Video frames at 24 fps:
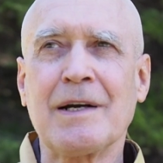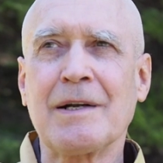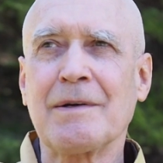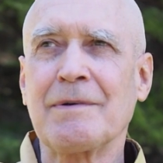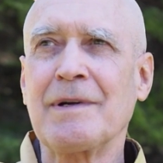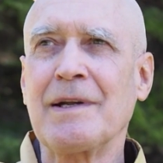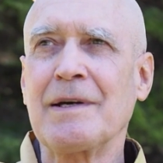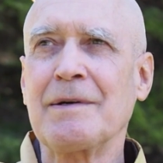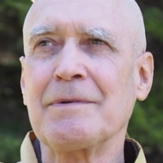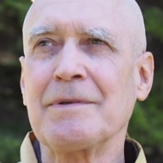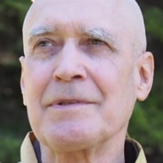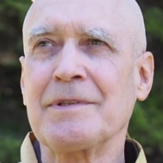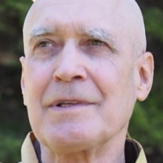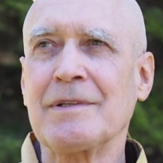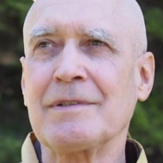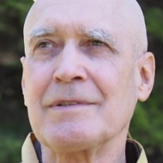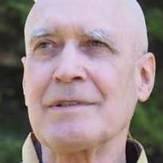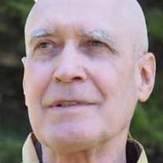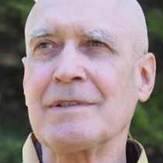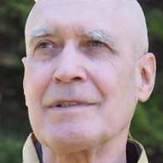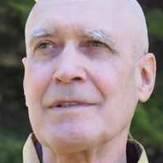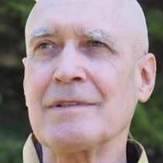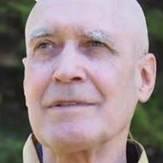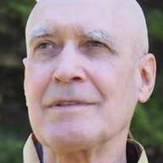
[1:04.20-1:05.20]
around with their
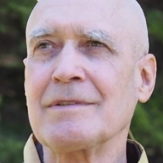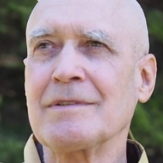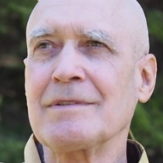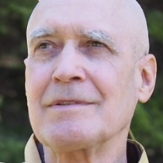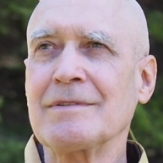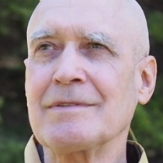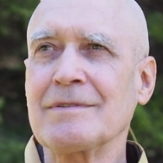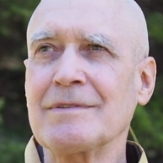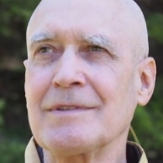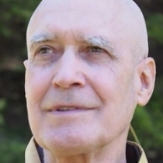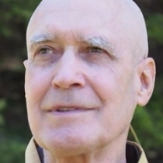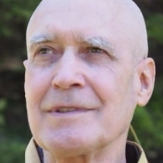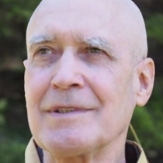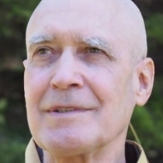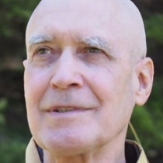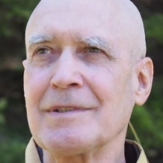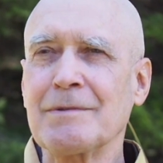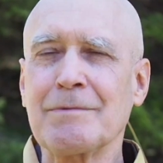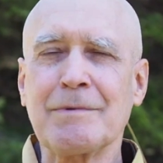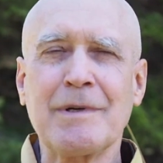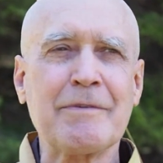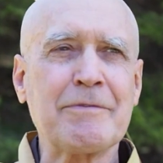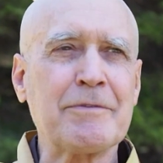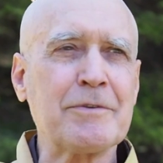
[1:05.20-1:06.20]
little
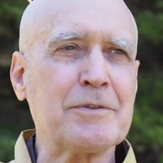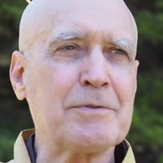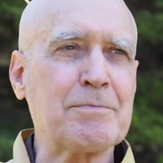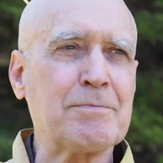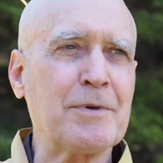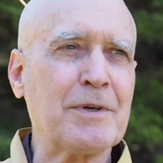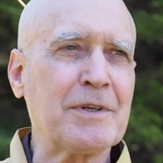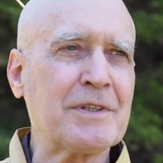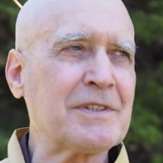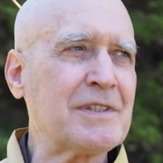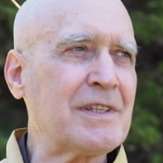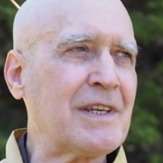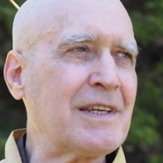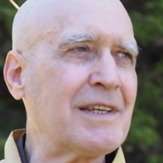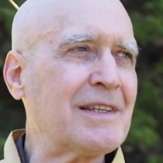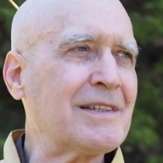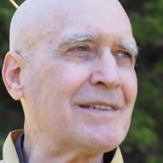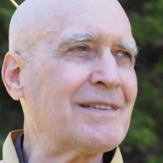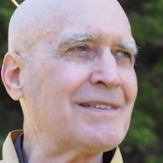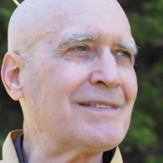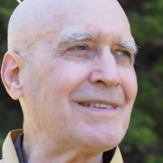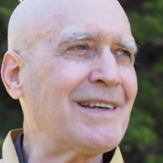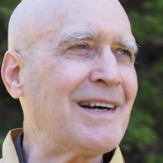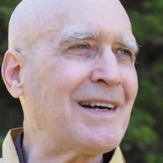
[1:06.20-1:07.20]
refuge book
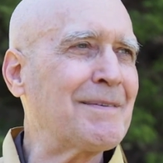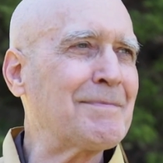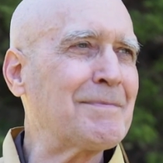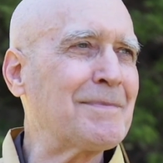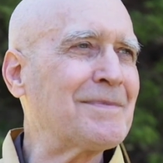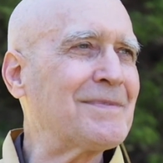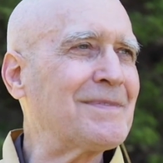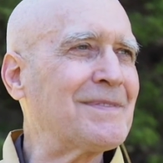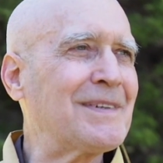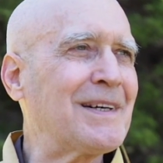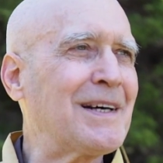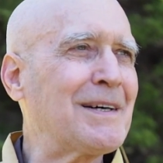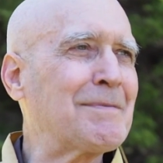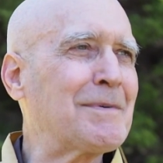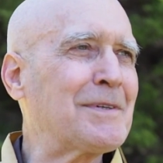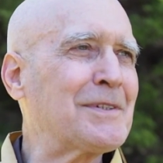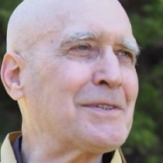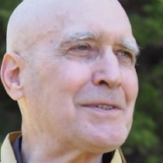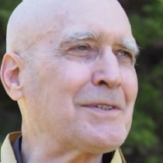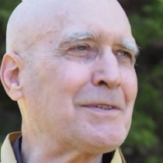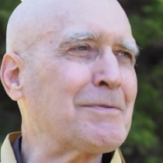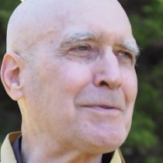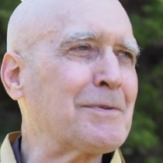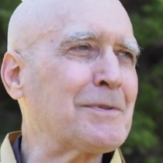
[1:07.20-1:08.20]
saying, I'm a
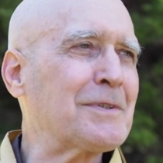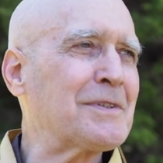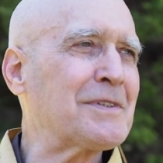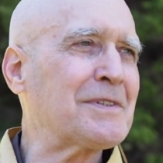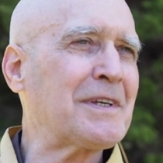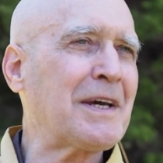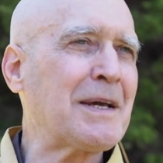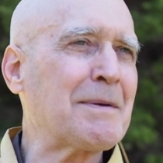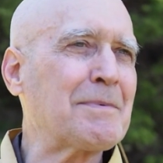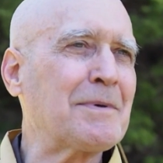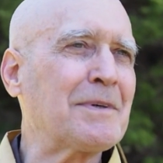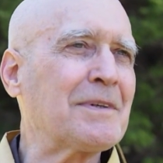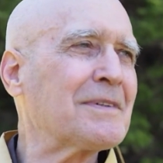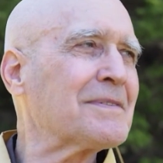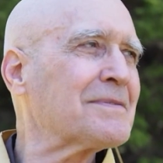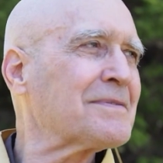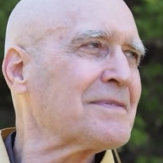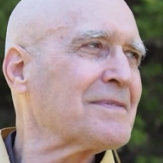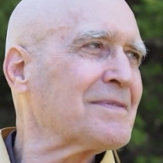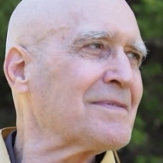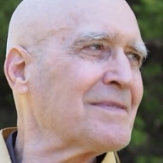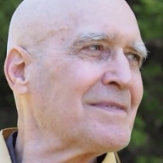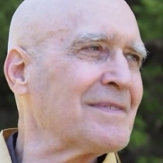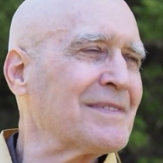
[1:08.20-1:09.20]
Shifu disciple.
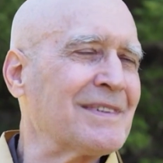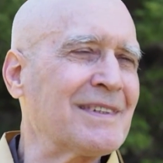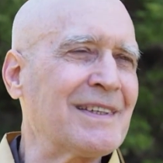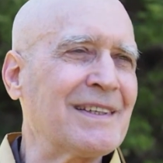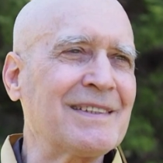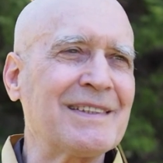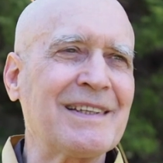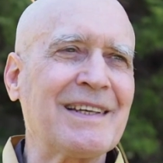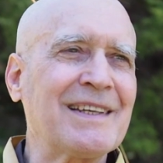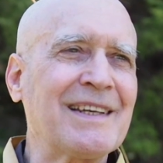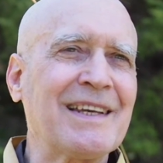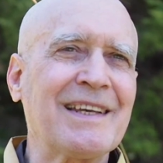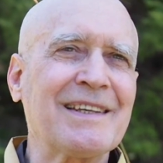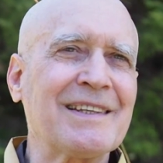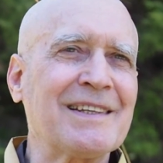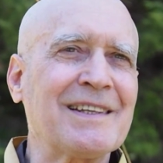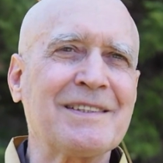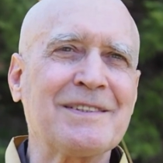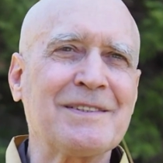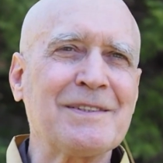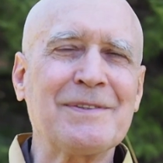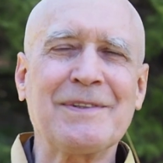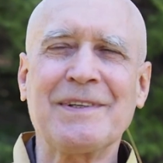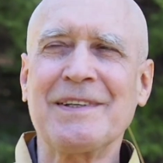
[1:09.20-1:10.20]
That ain't going
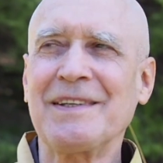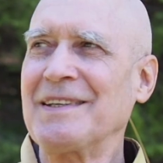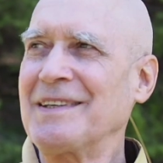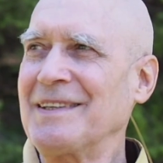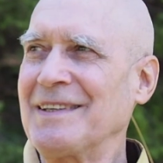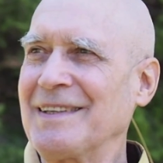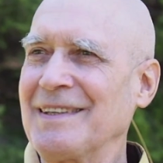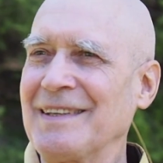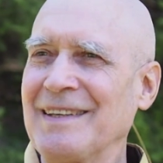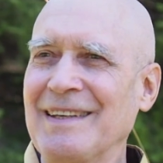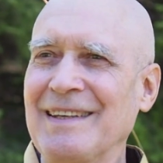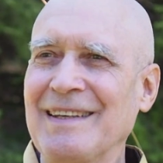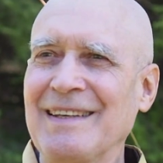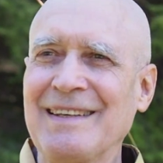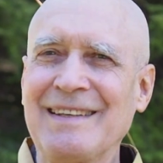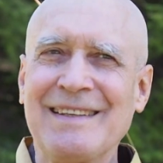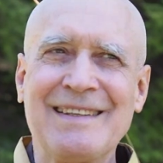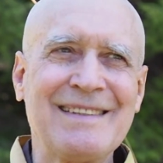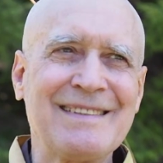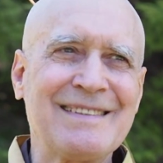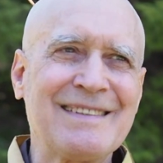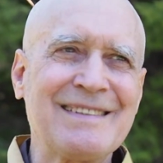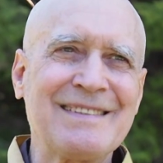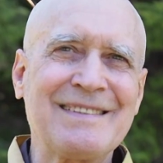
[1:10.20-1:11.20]
to do it.
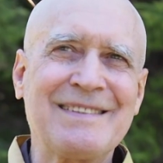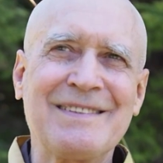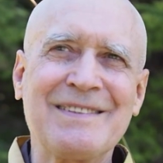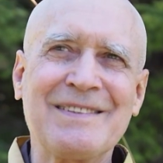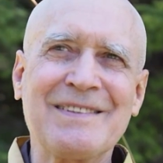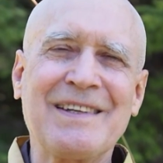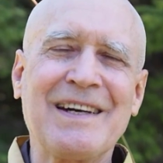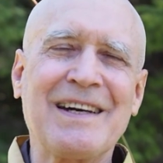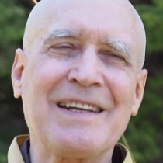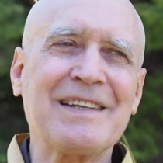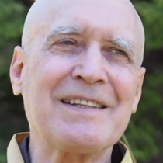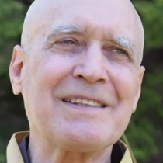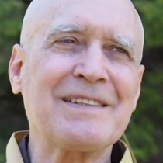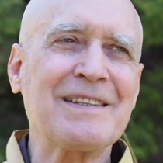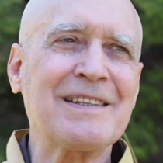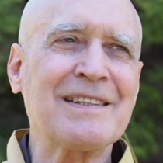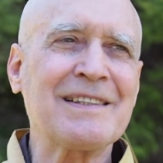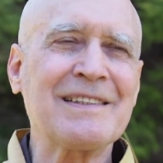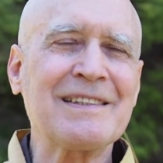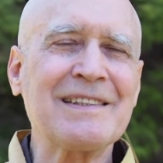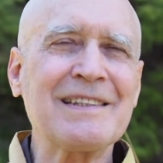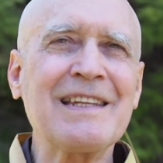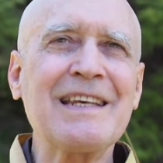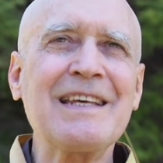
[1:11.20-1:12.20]
He says, you got to
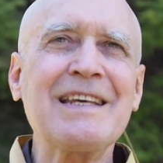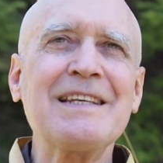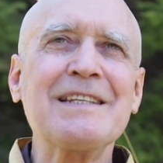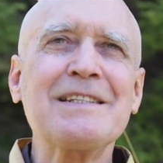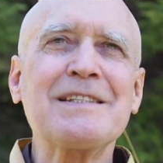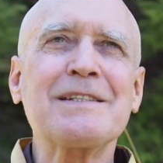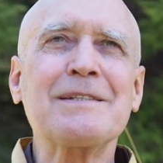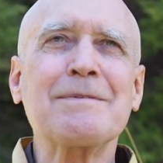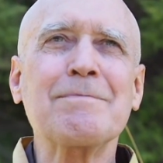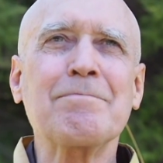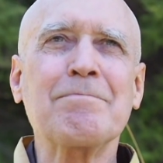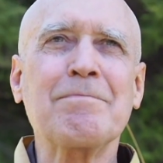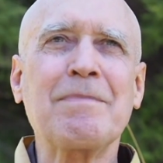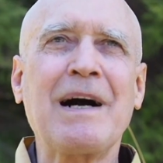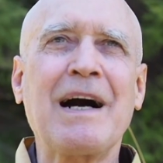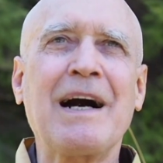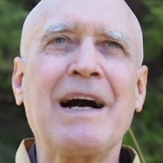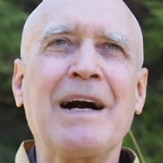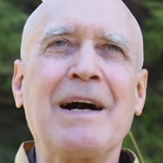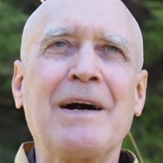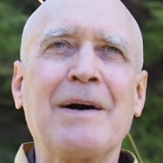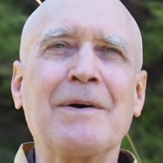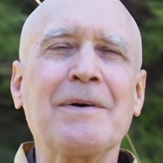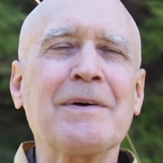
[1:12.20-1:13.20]
at least
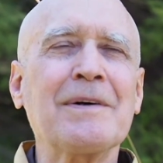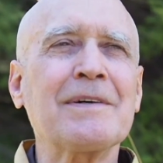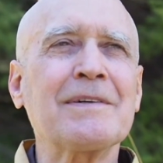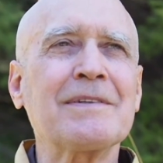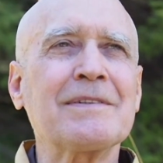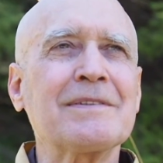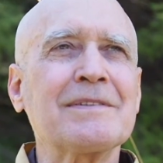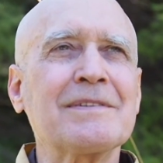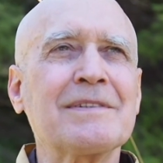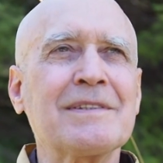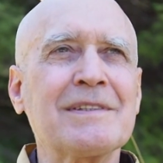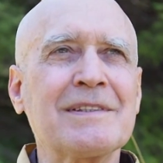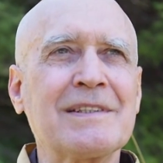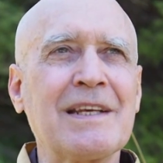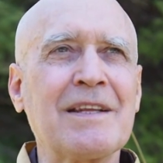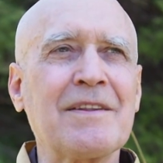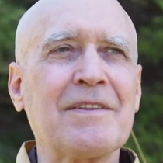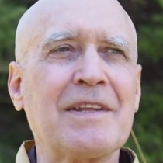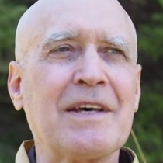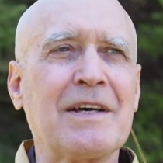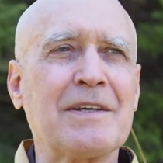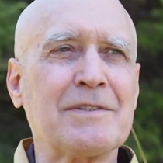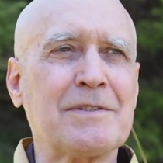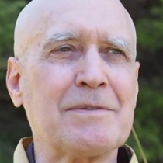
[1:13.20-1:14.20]
bow to
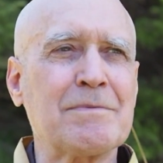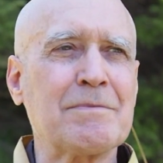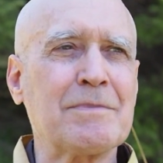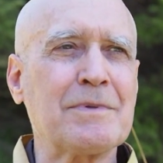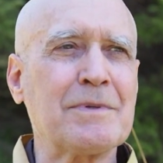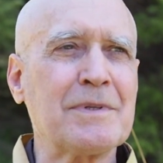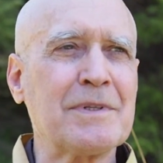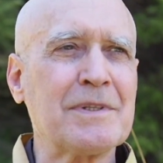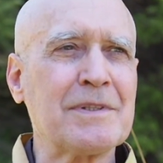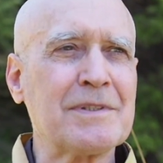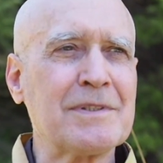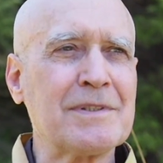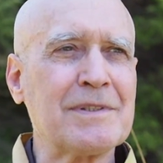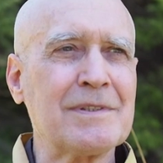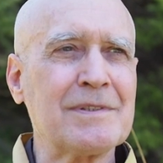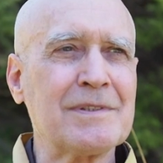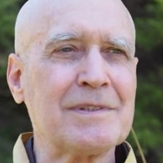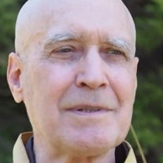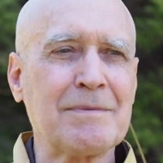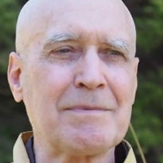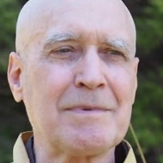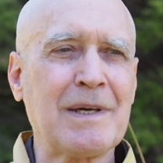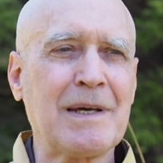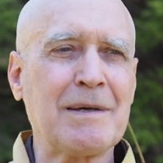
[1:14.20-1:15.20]
10,000 Buddhas
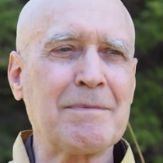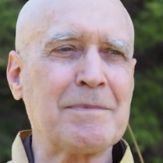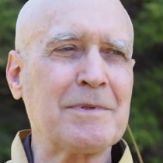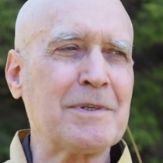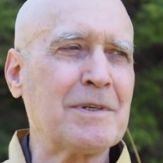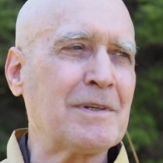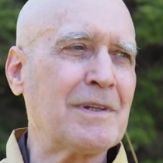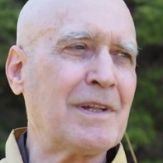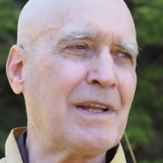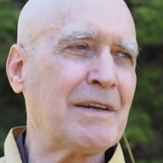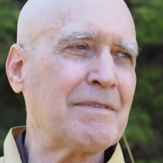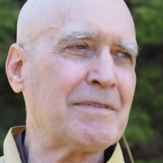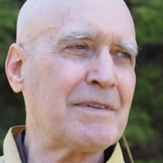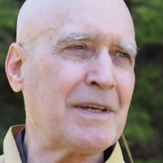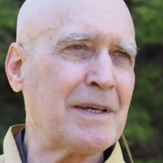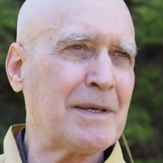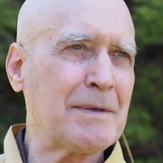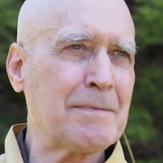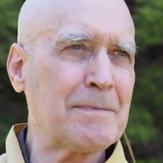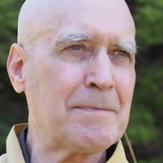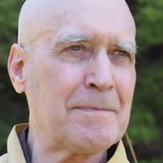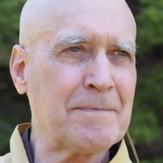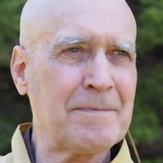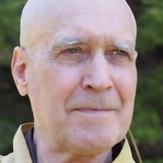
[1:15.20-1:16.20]
sometime in your
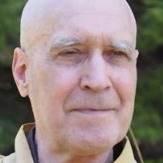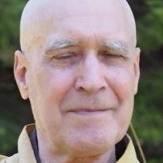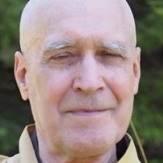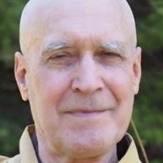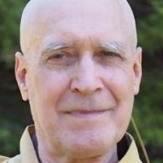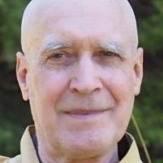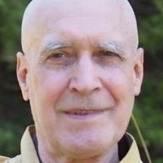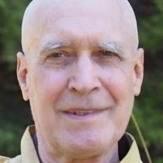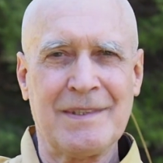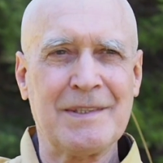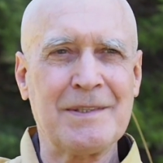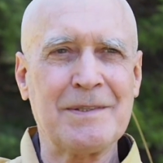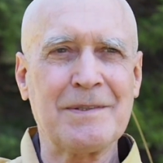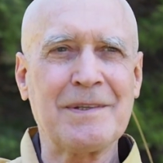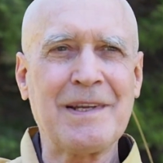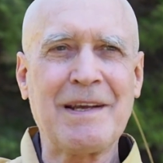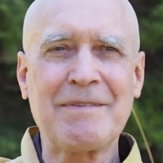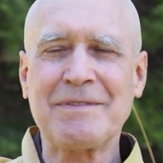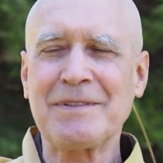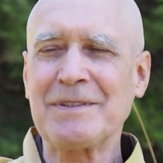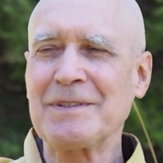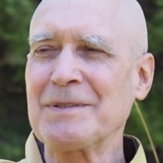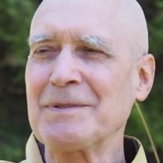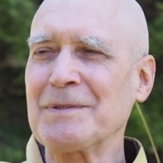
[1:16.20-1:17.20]
lifetime. You don't
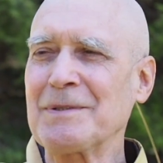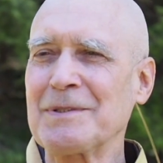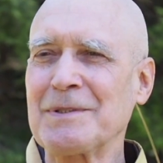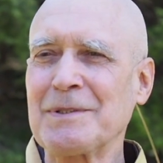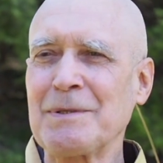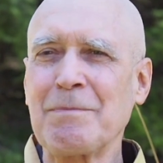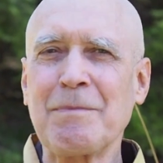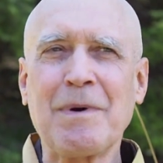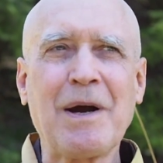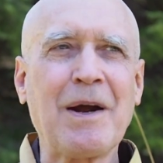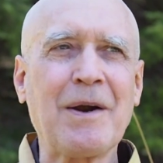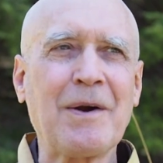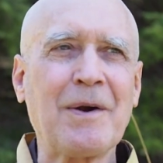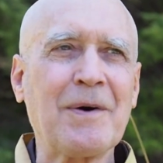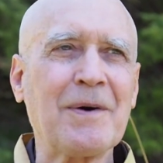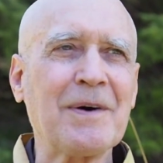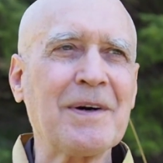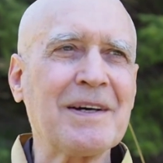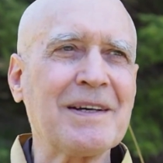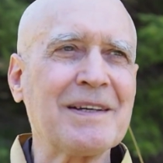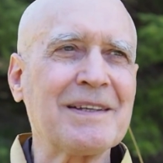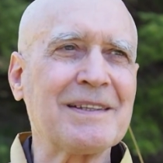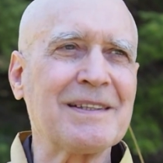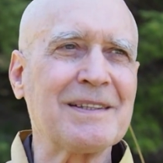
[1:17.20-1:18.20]
have to do it tomorrow,
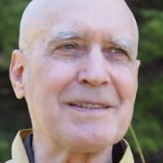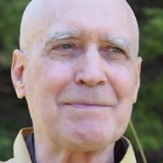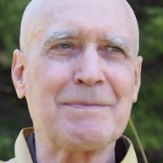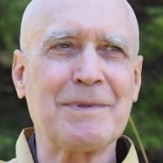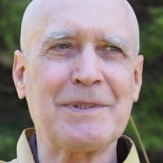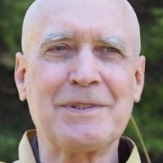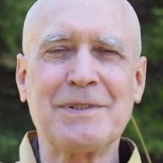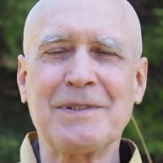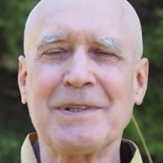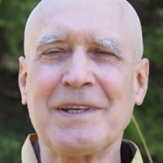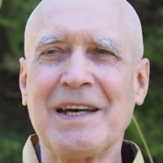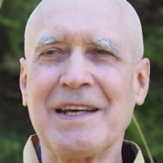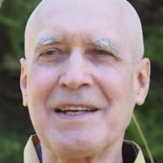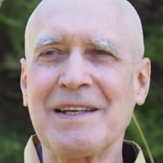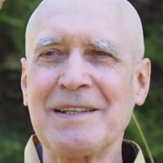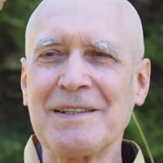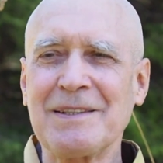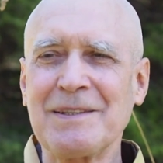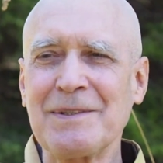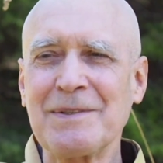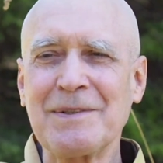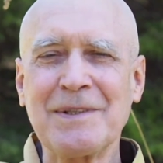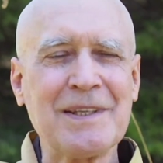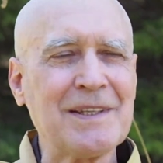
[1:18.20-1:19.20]
but you got to
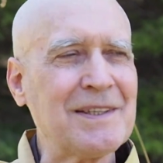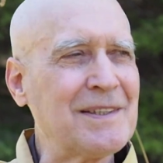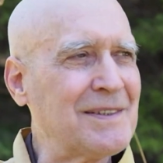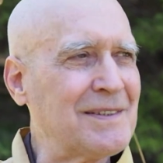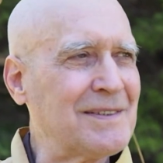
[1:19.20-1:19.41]
do it.